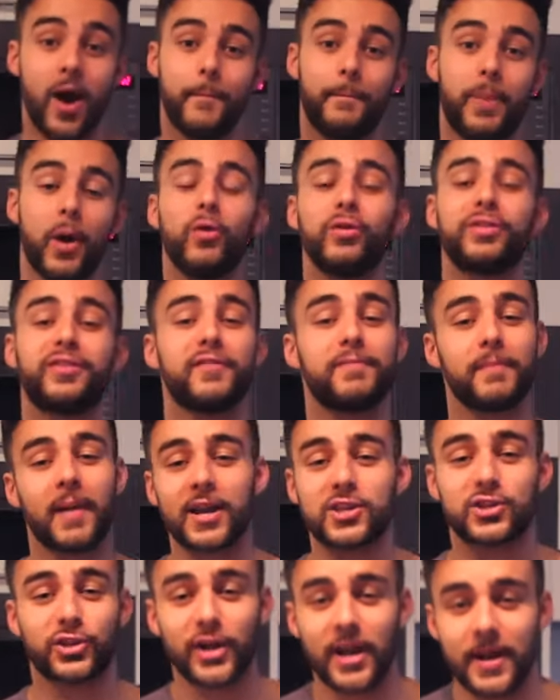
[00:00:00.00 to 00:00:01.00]
both of
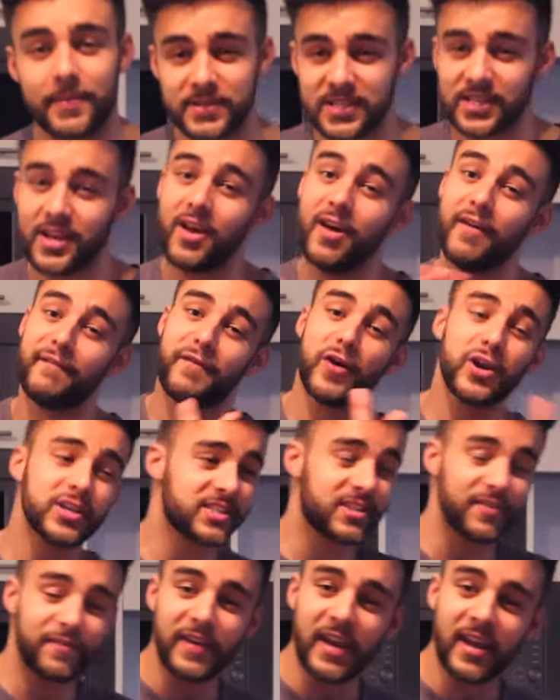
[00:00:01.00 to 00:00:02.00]
my trips,
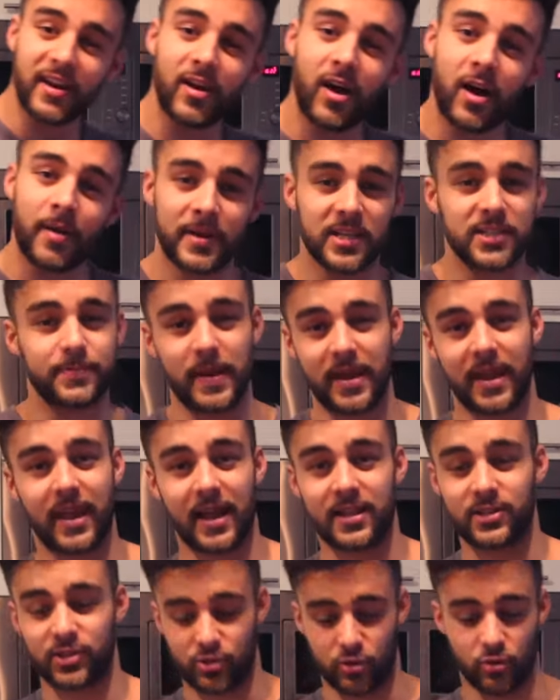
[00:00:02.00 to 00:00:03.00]
first to Vietnam has been
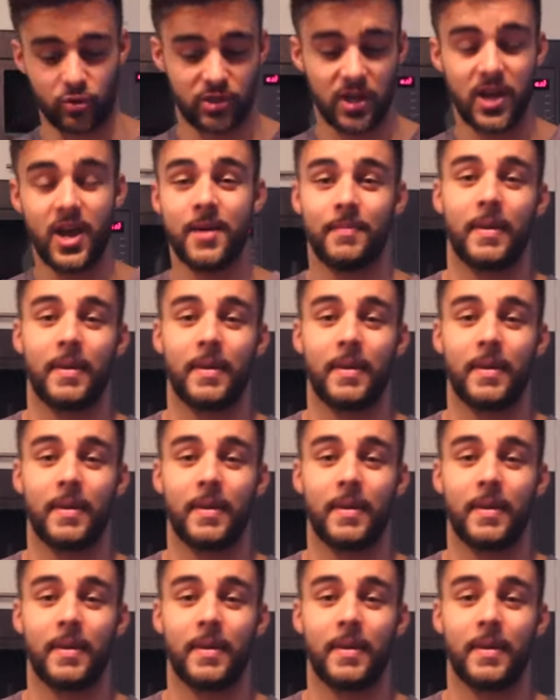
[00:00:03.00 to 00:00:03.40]
cancelled.